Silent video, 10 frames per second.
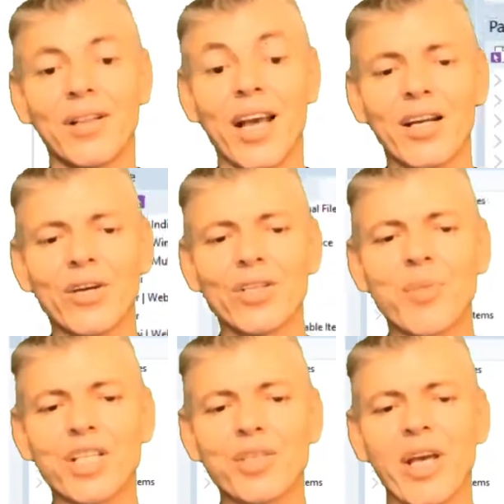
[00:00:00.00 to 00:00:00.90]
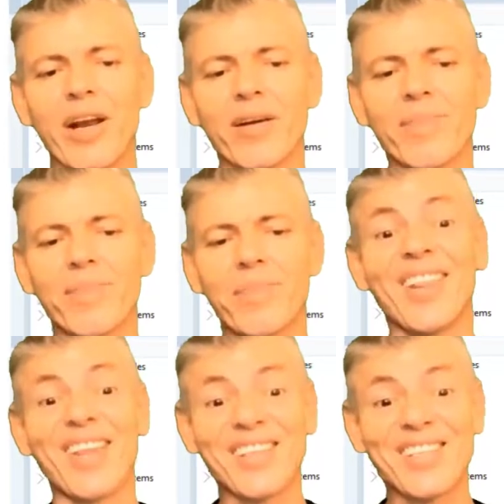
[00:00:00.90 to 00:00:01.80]
That looks much better,
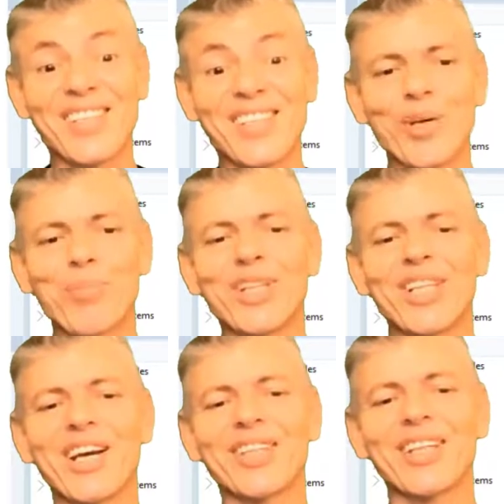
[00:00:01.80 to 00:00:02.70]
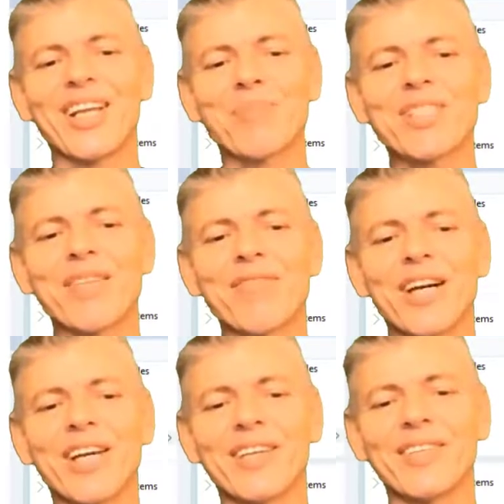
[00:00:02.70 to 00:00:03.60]
and that is how you put out a dumpster
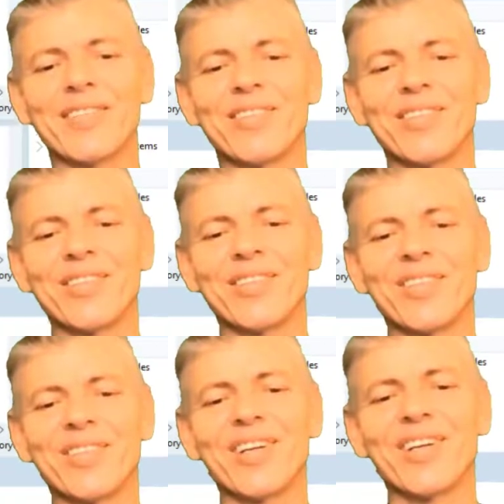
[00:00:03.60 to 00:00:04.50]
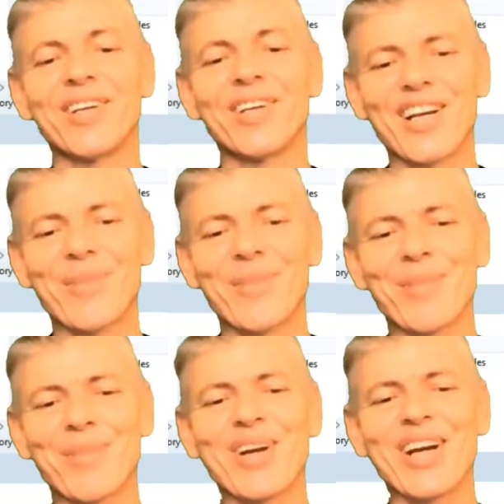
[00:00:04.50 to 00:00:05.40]
fire. Run the
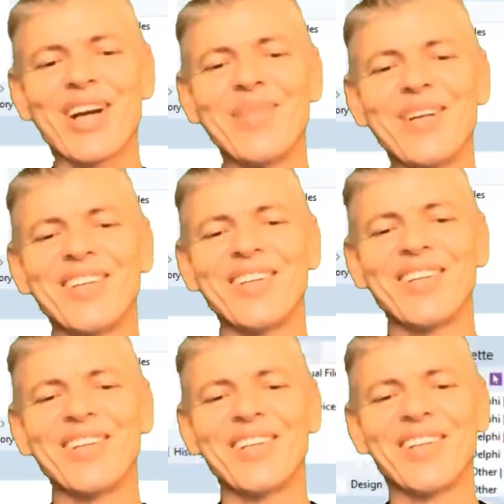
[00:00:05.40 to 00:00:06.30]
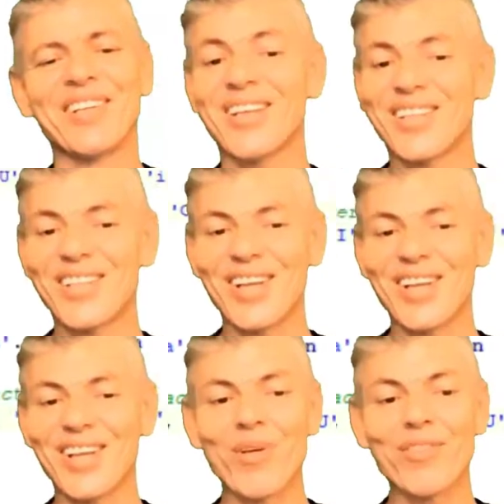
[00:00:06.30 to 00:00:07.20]
program. Test it
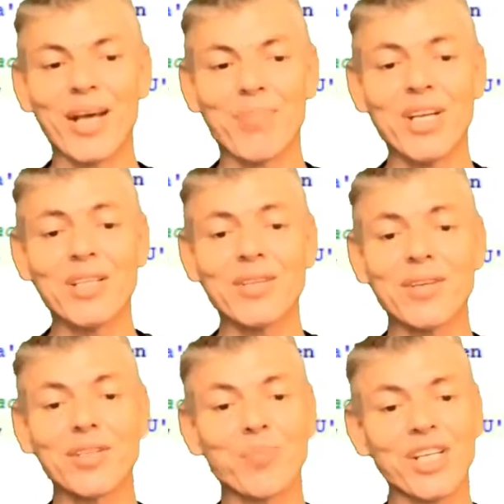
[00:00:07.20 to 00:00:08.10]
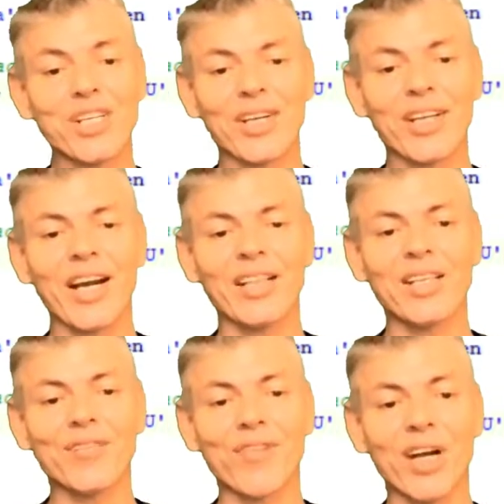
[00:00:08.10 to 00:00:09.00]
again with numbers, special
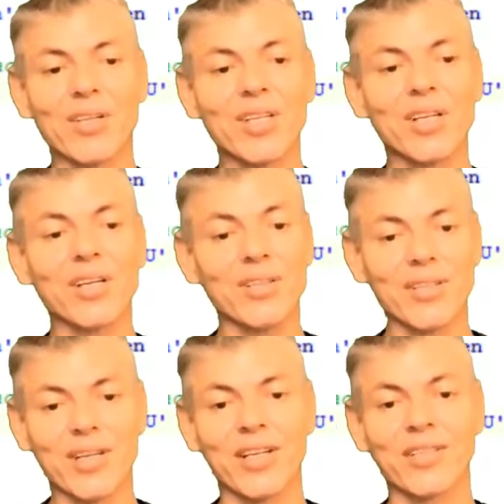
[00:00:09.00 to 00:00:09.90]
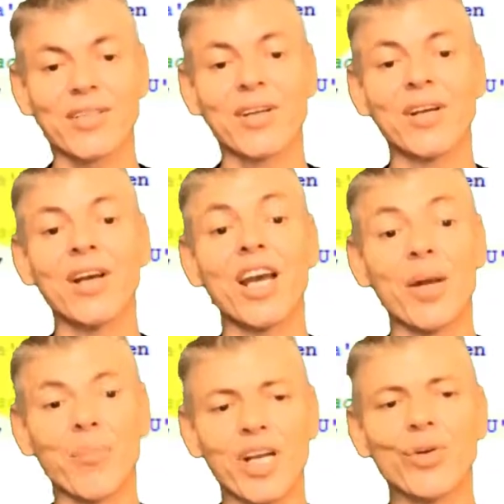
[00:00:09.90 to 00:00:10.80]
characters, vowels and consonants,
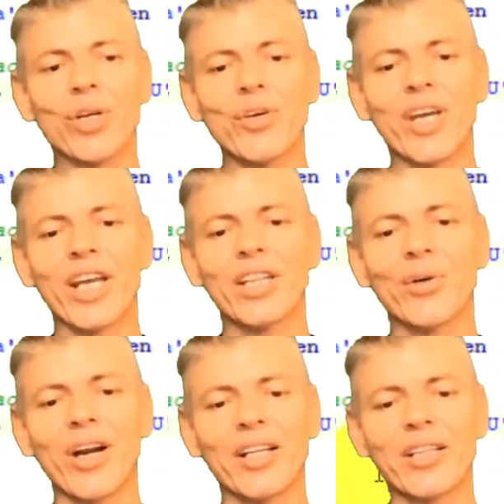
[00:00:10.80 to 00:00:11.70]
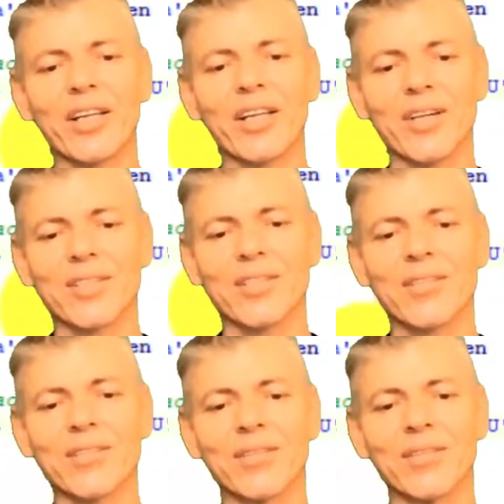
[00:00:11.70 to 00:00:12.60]
and make sure you get the correct
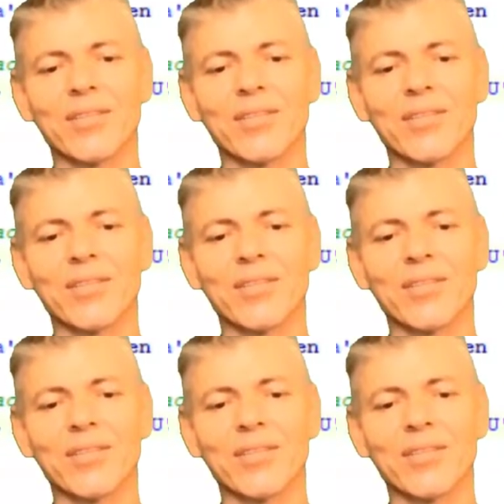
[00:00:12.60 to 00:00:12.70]
results.